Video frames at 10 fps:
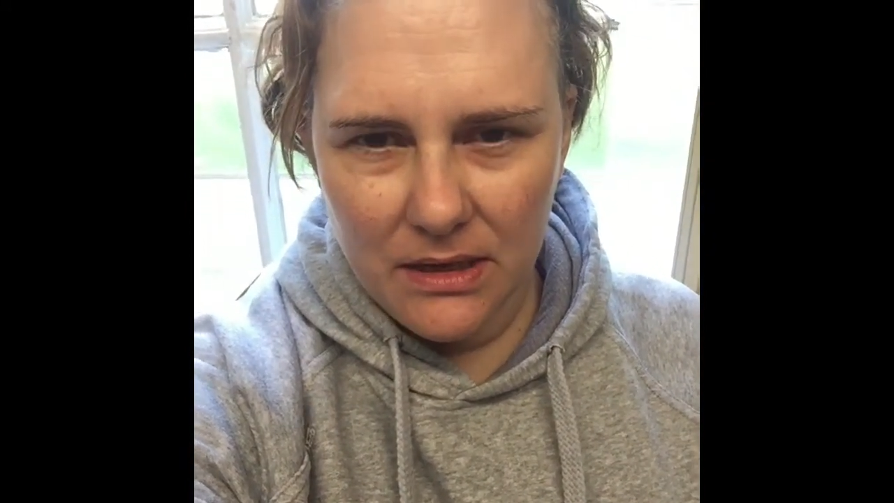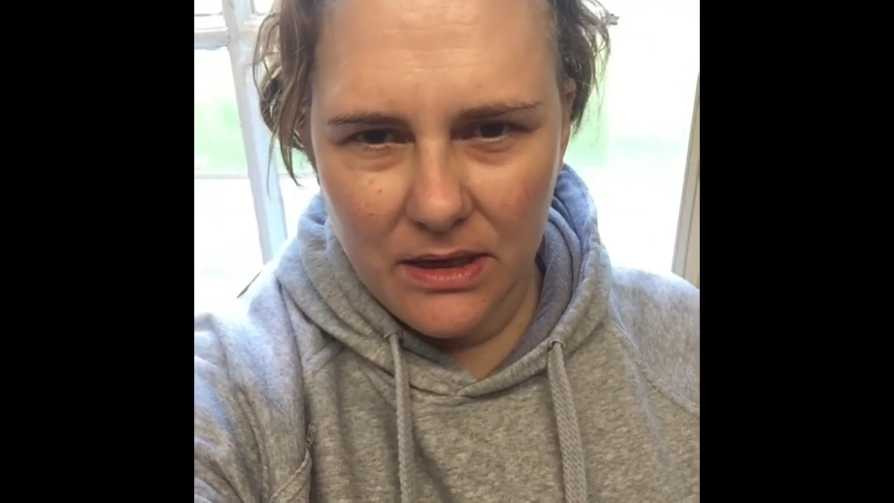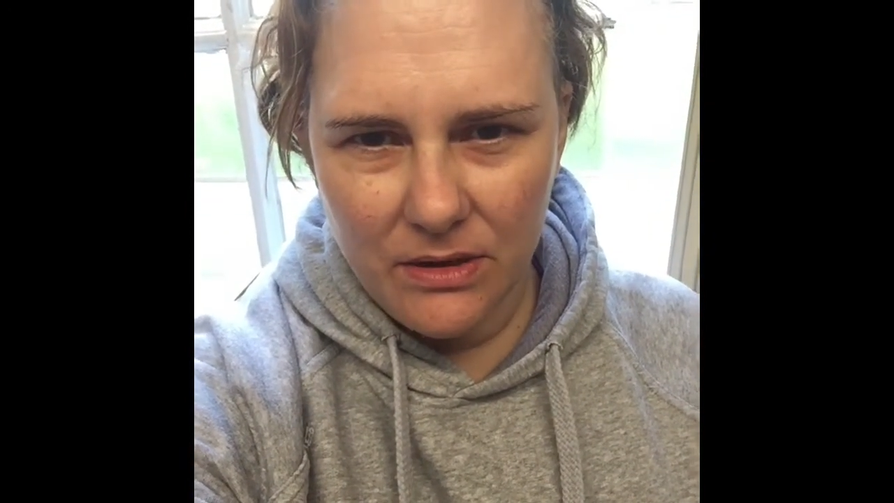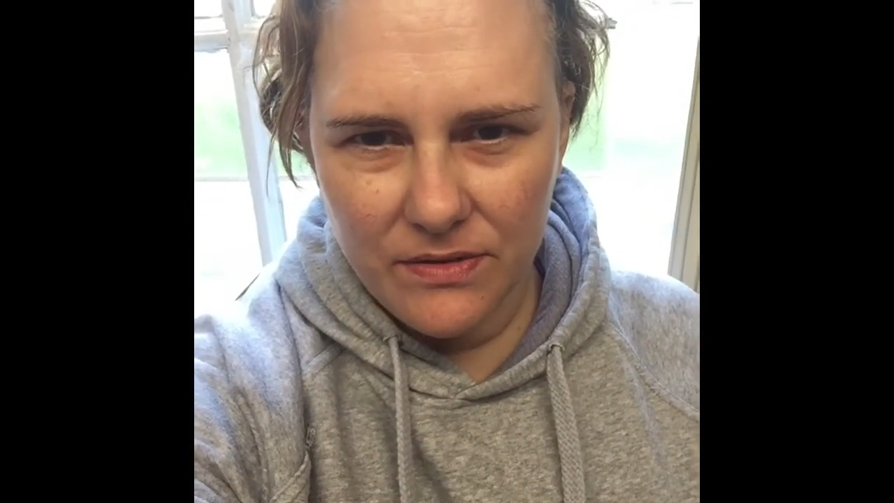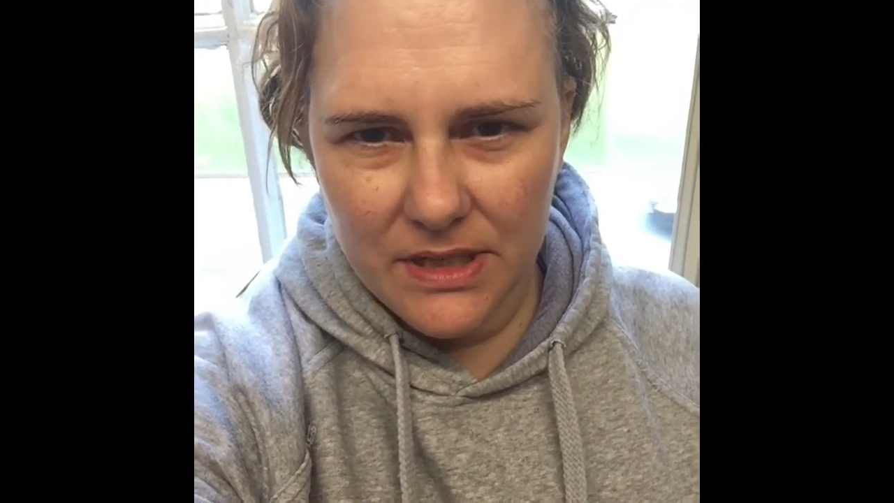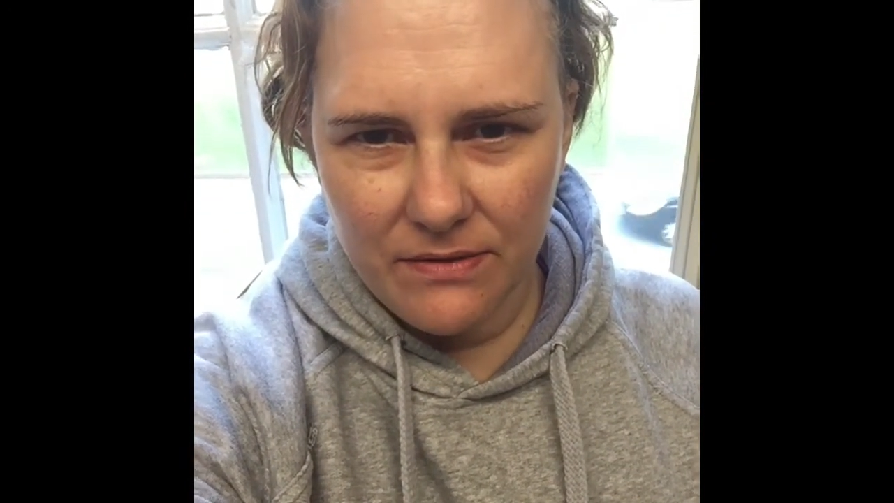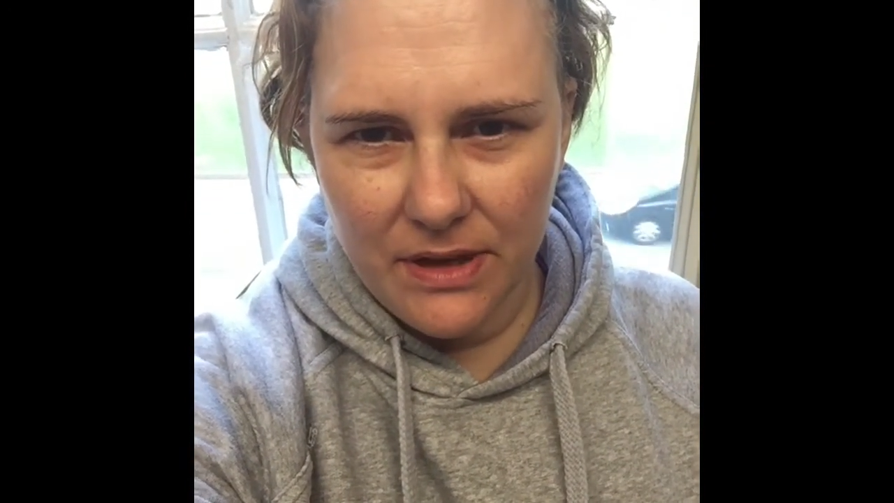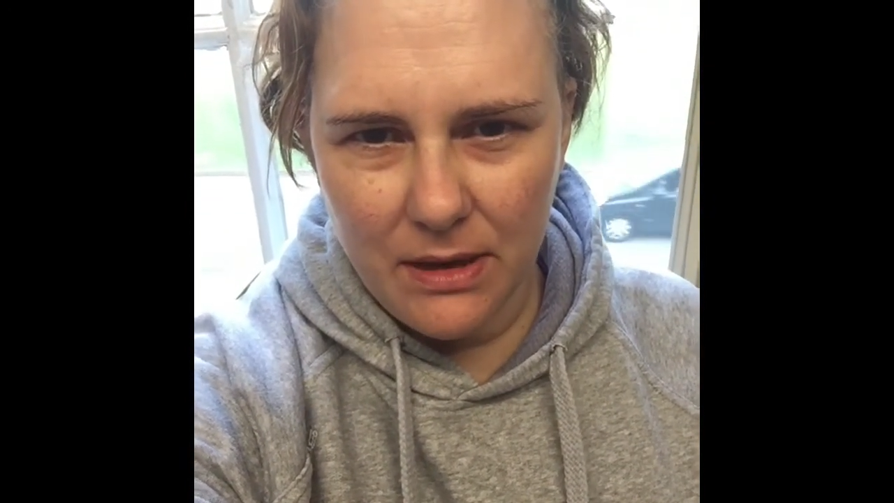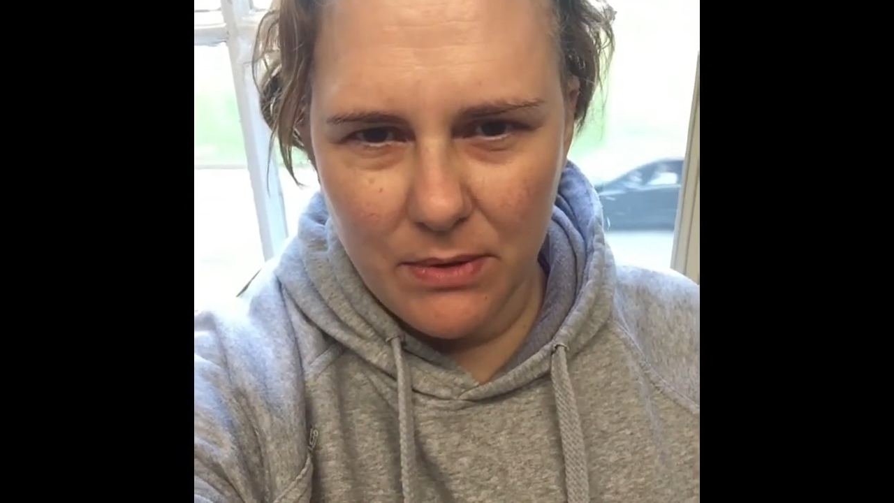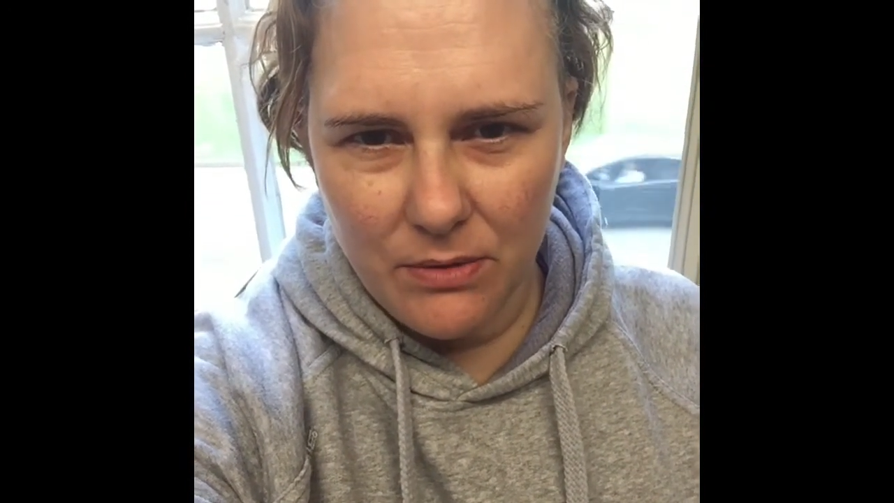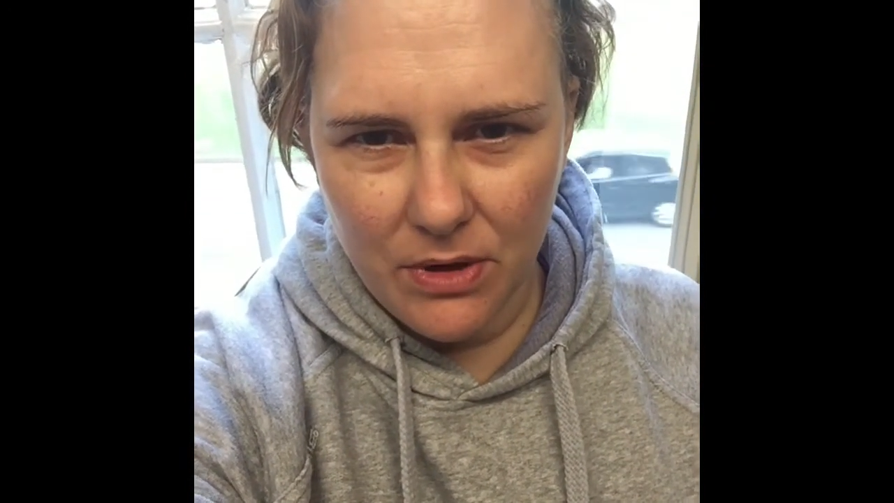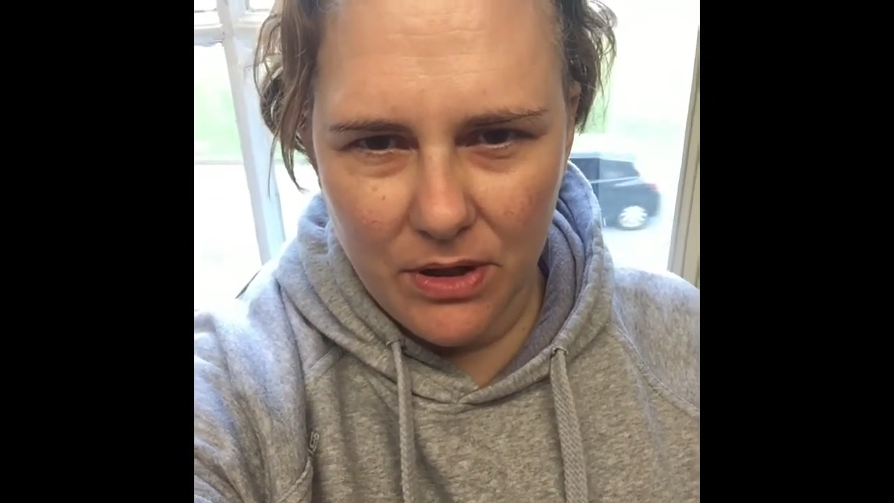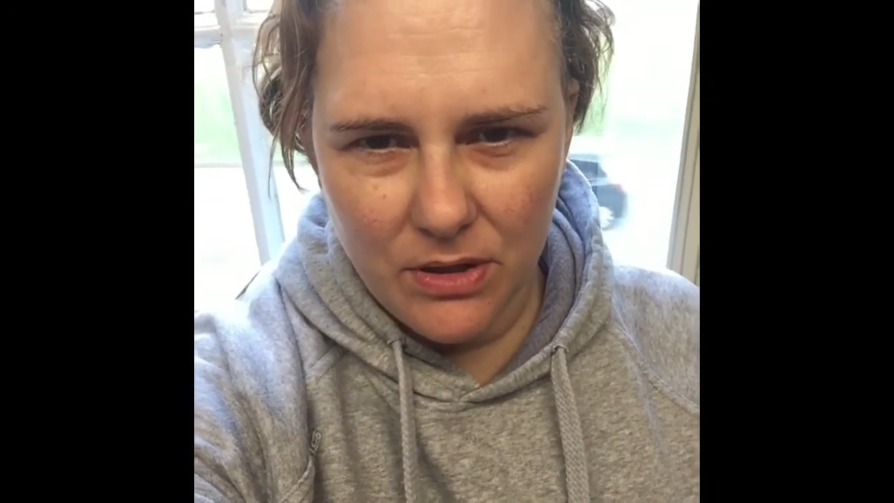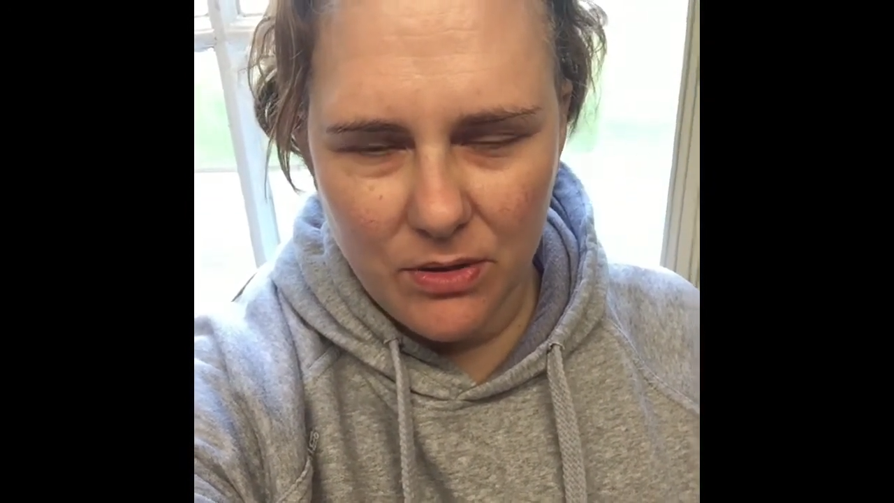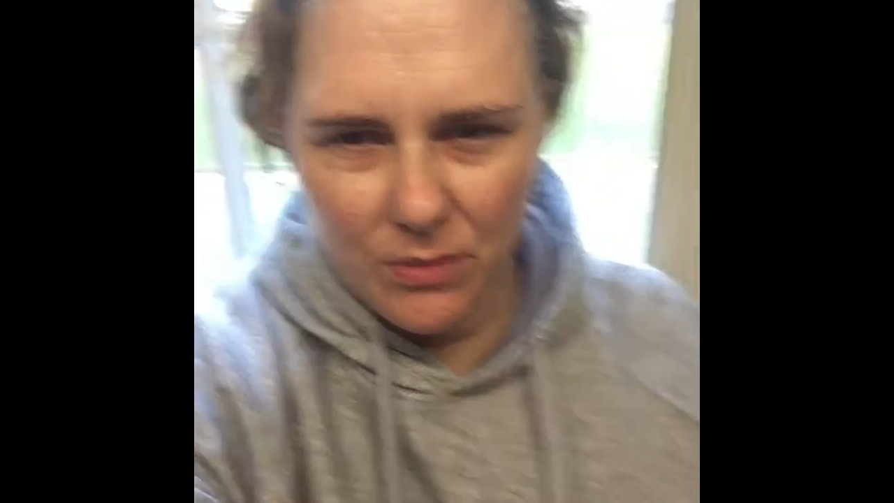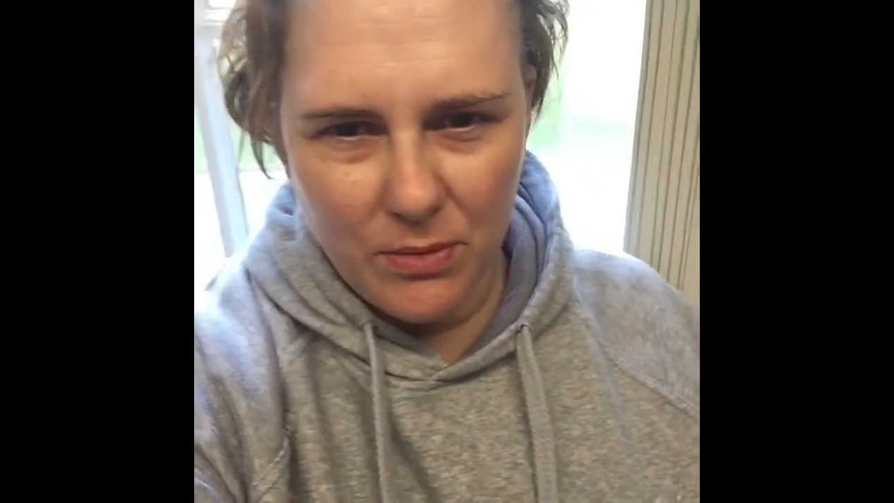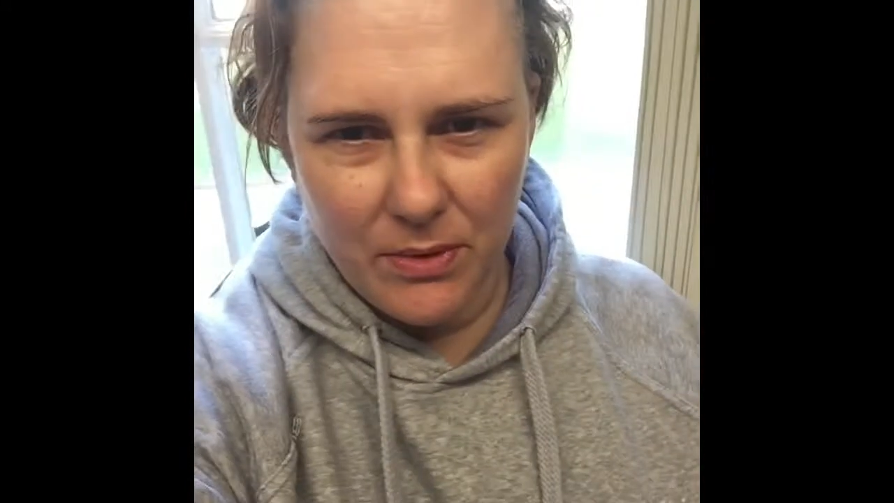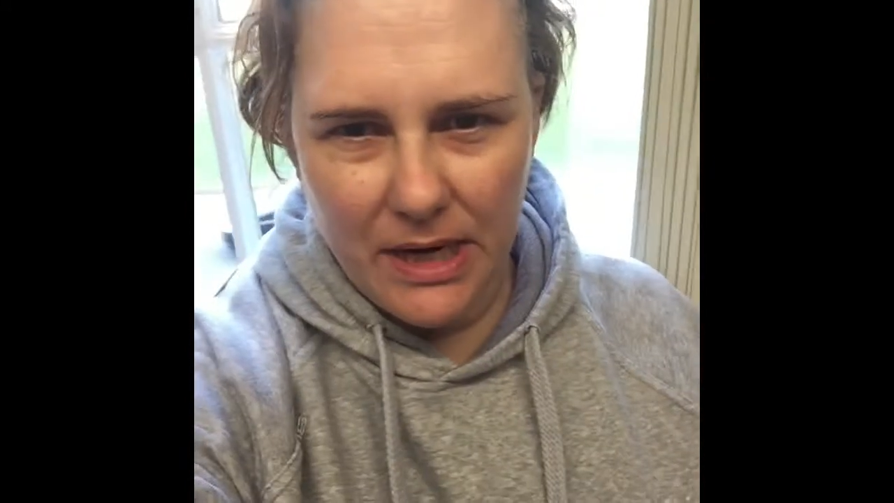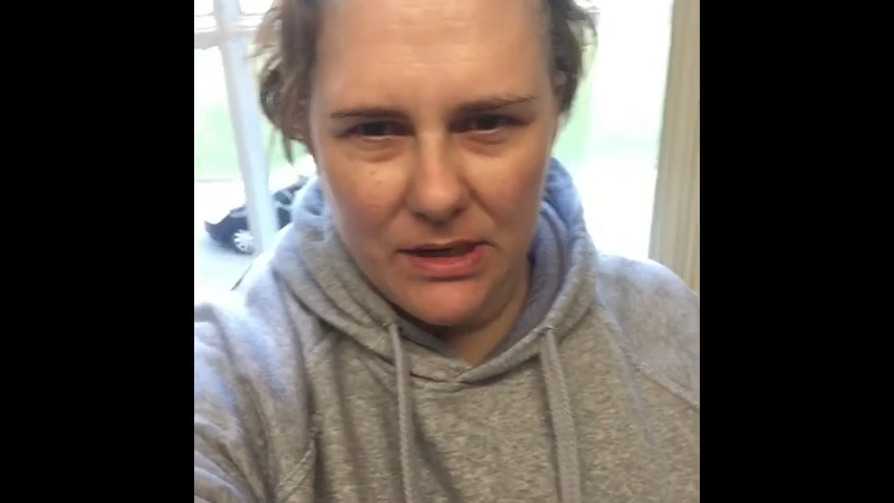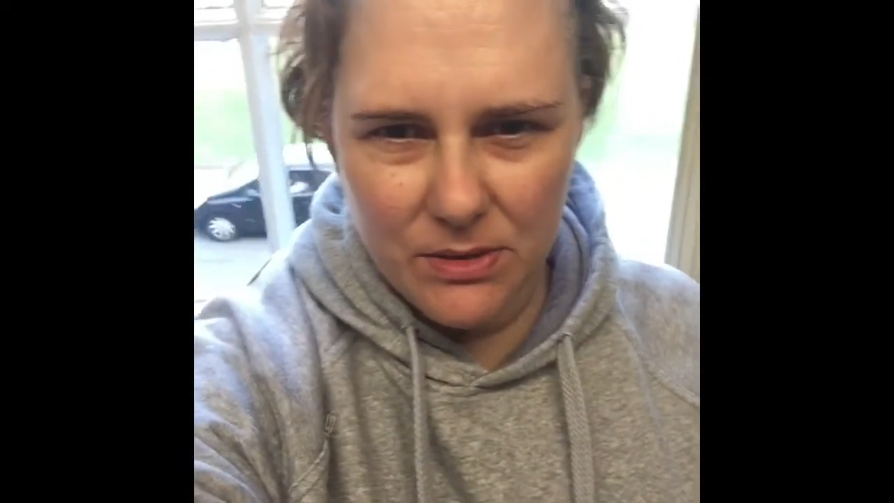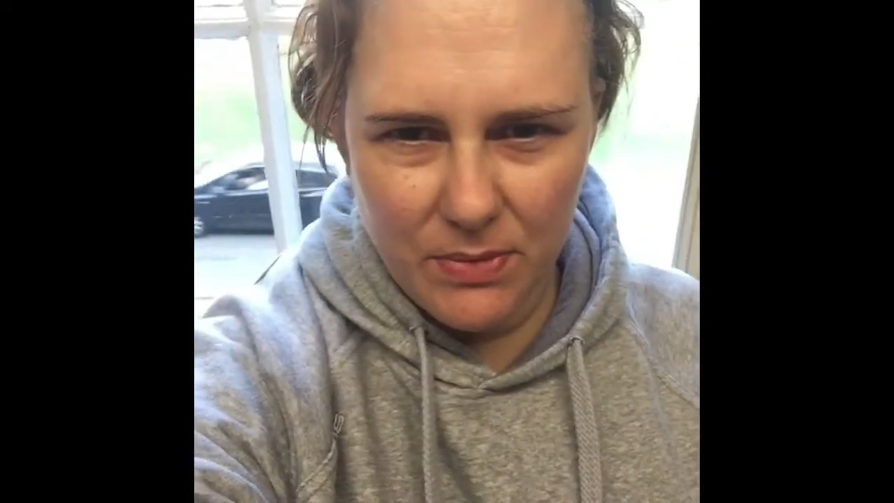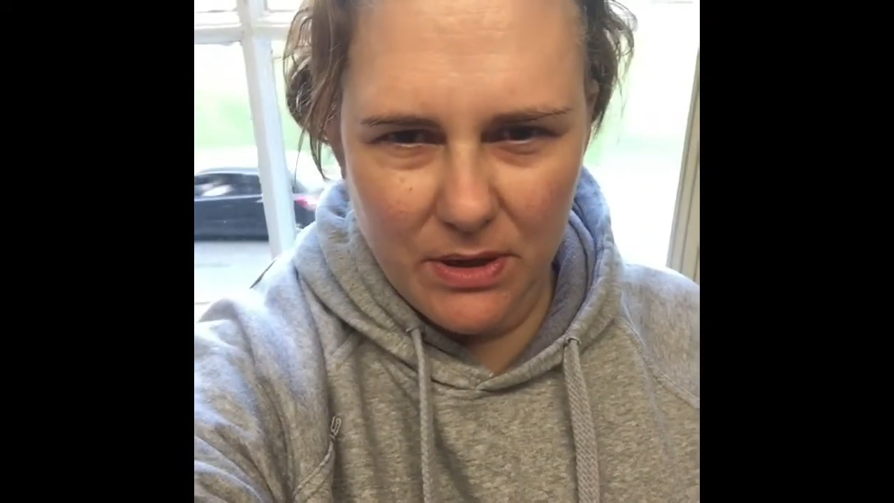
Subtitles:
enough to have chemo, not in the normal range,